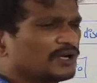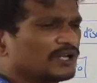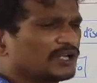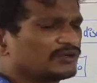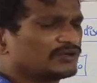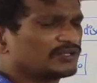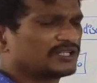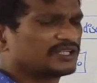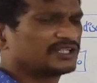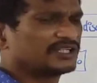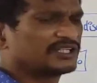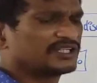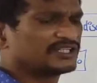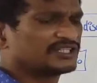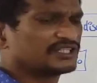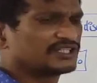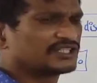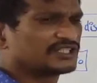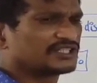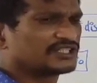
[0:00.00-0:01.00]
whatever the
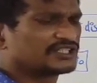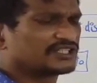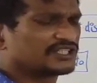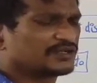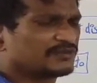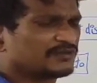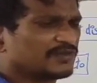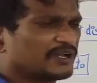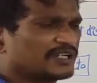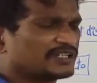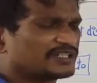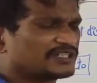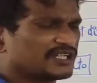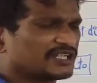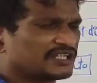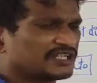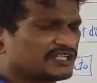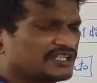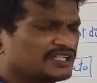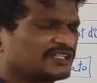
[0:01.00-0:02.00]
disease resistant
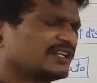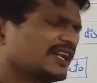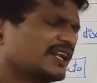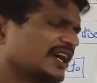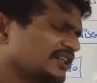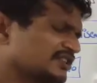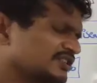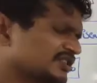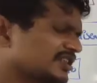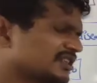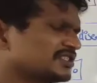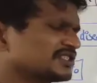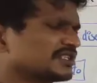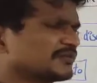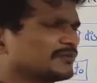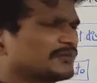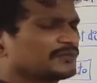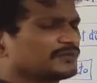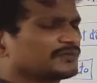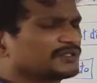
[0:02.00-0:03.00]
plants are there, naturally
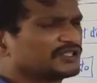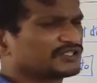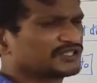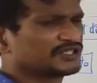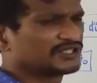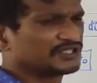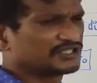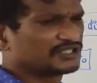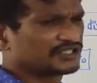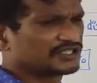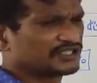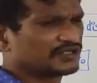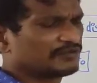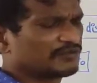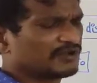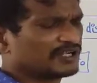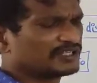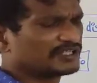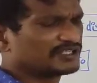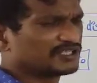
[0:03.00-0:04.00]
some of the disease
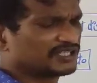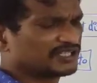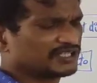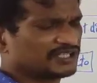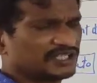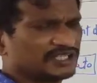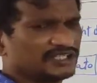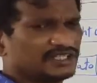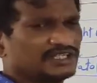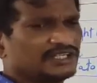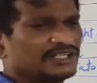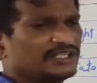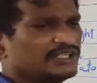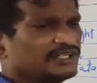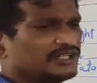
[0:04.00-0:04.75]
resistant plants are there.